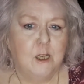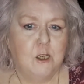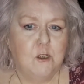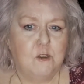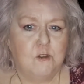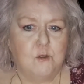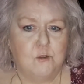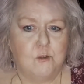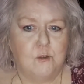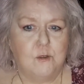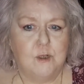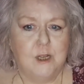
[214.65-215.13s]

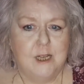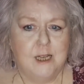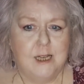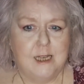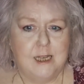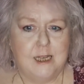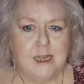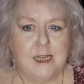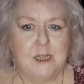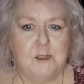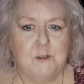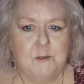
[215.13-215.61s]
So
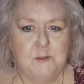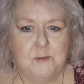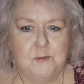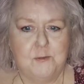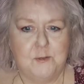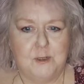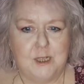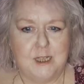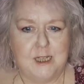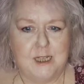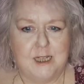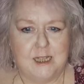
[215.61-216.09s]

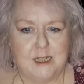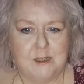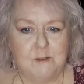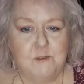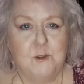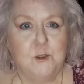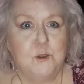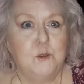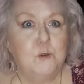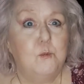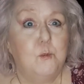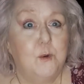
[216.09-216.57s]

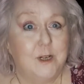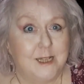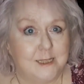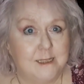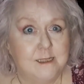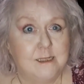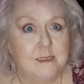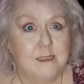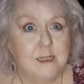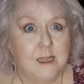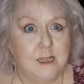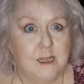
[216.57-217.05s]
if you
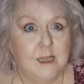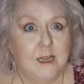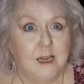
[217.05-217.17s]
win,